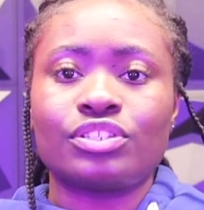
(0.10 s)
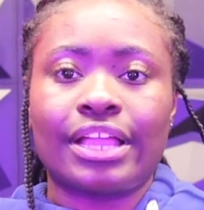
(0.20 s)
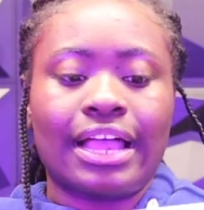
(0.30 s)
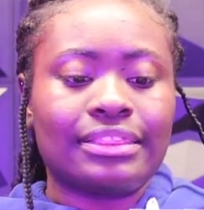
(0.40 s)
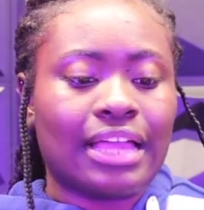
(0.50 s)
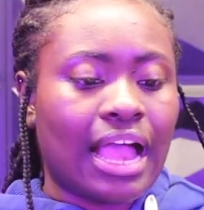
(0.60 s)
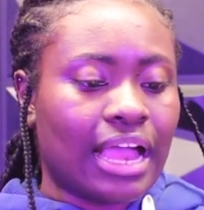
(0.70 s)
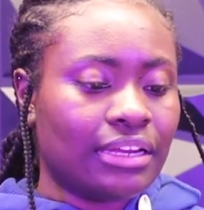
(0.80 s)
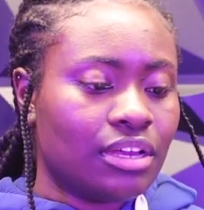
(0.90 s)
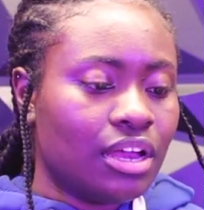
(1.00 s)
So I got
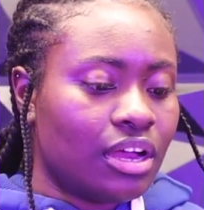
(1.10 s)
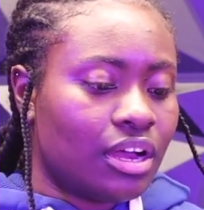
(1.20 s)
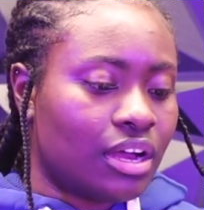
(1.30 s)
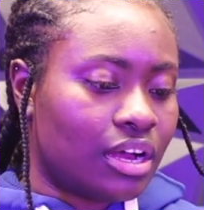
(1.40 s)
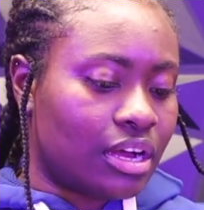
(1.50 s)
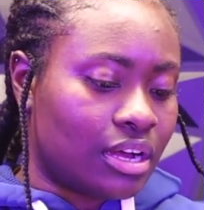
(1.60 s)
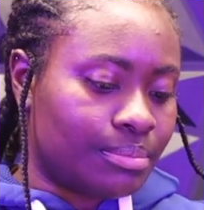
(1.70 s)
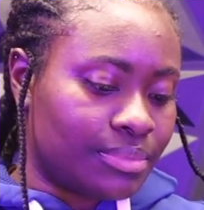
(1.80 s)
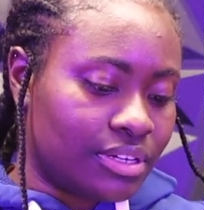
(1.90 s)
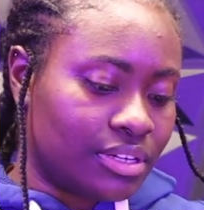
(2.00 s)
that.
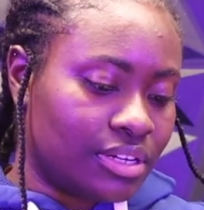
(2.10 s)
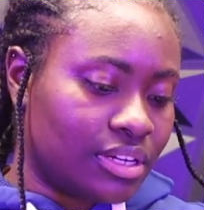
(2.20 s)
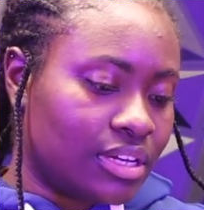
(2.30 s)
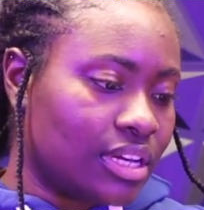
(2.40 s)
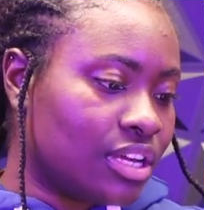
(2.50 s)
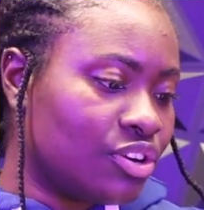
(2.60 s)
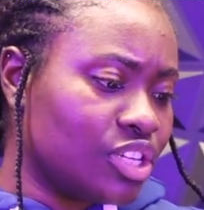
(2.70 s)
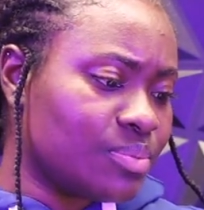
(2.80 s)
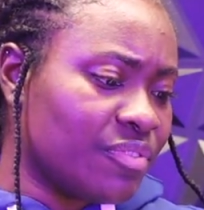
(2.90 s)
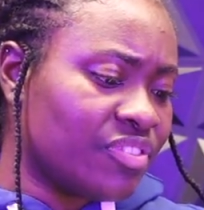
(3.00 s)
Um, I
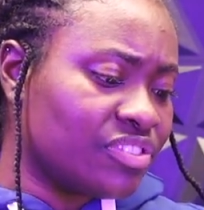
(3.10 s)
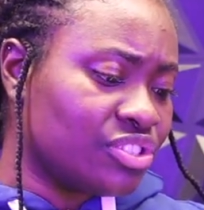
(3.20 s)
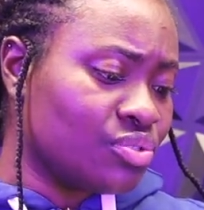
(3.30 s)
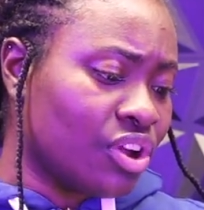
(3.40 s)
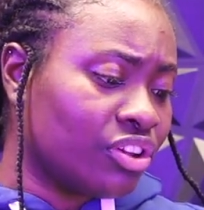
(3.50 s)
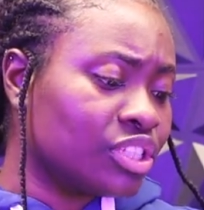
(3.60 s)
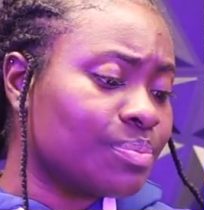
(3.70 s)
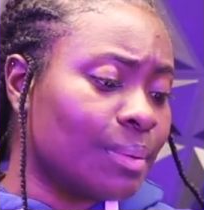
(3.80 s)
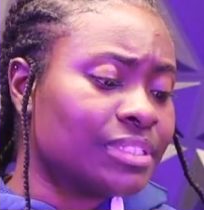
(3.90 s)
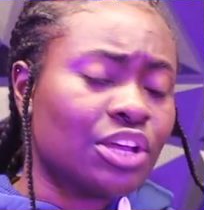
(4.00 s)
only spent $52, but I'm
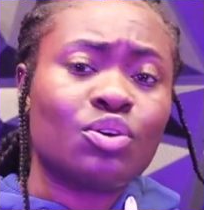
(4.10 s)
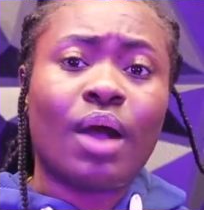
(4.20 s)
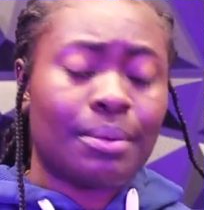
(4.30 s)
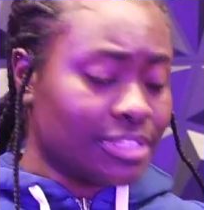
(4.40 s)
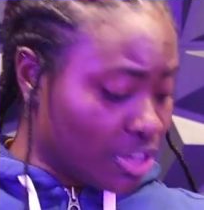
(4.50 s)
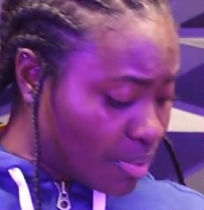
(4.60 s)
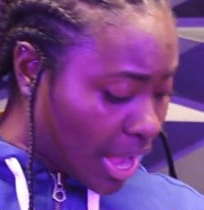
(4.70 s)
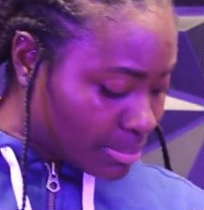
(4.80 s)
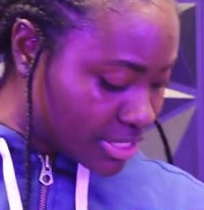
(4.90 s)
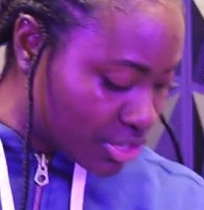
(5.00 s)
gonna tell you why, I'm gonna tell you why,
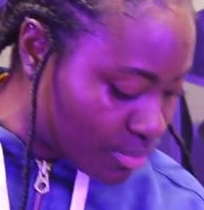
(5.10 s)
I'm gonna tell